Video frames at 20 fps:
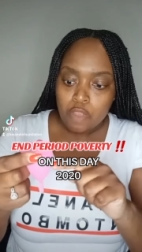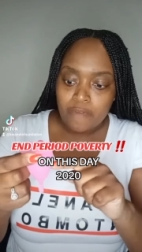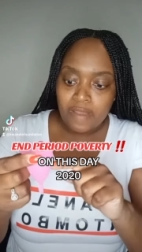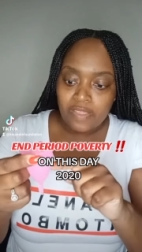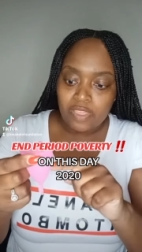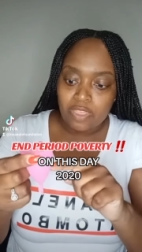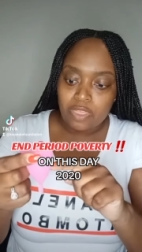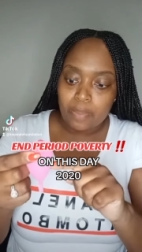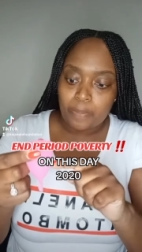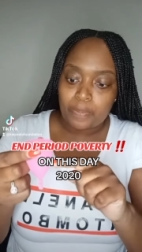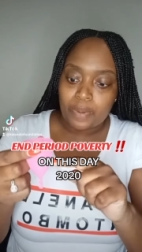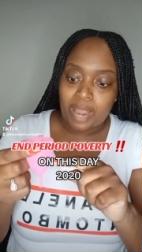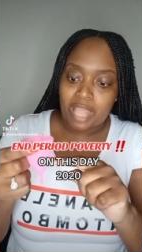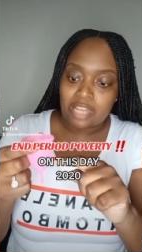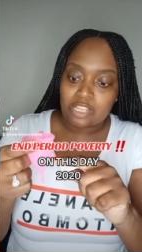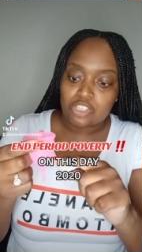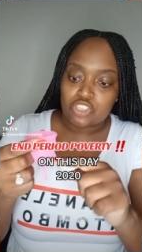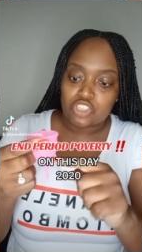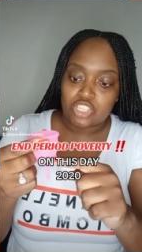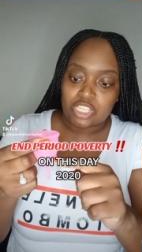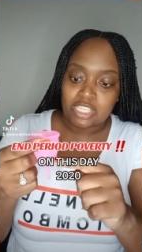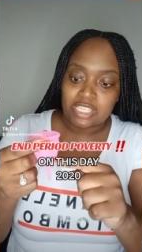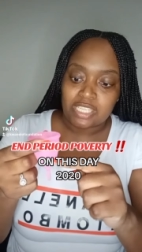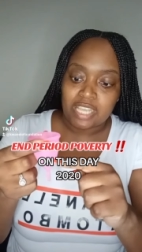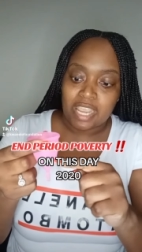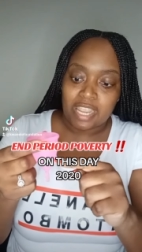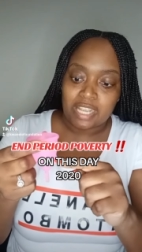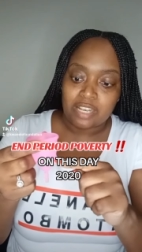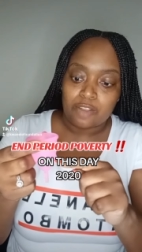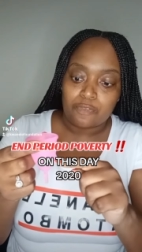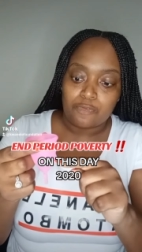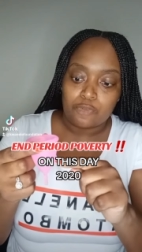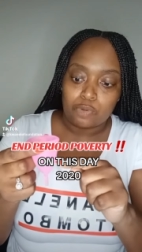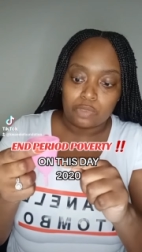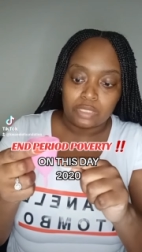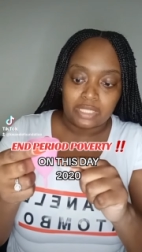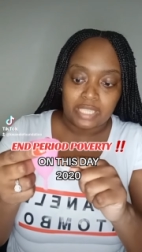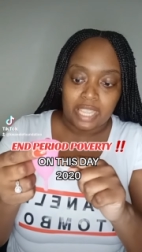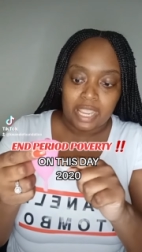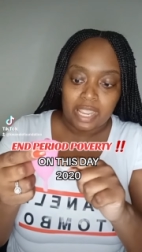You find that the blood is just here in a
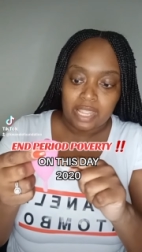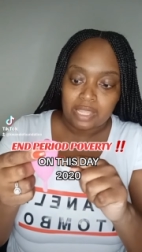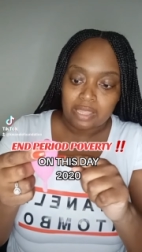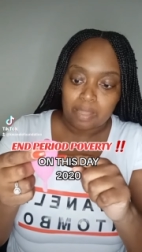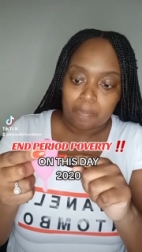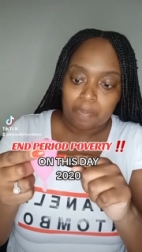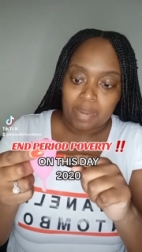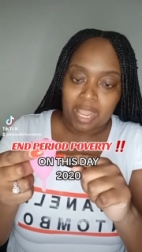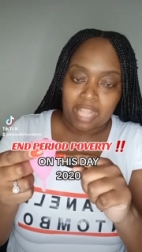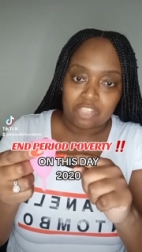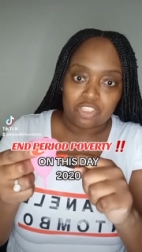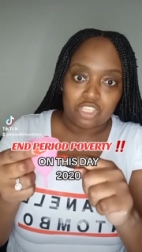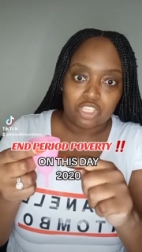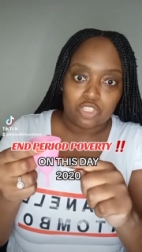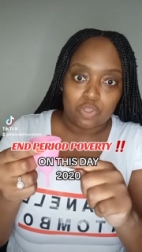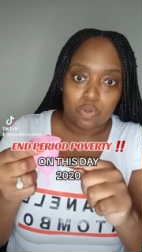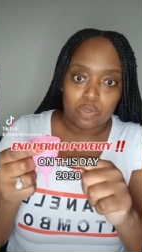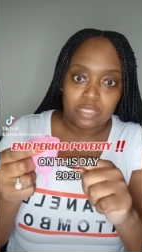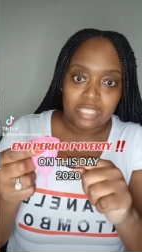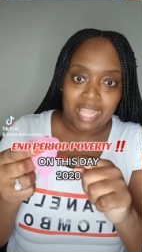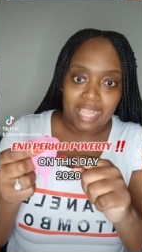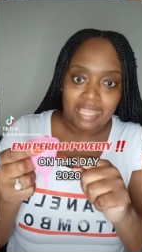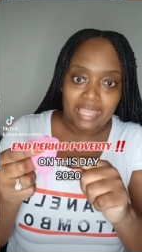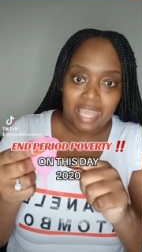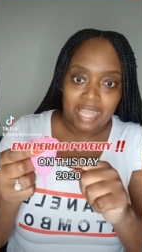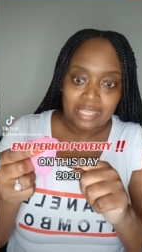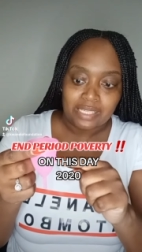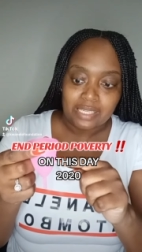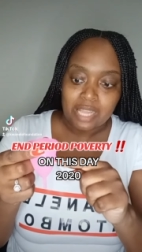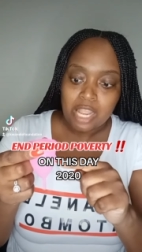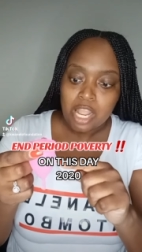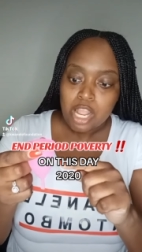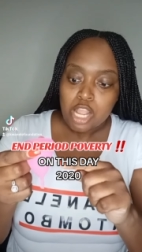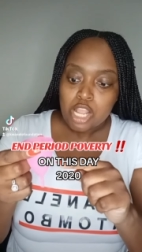full day. The blood just goes like that.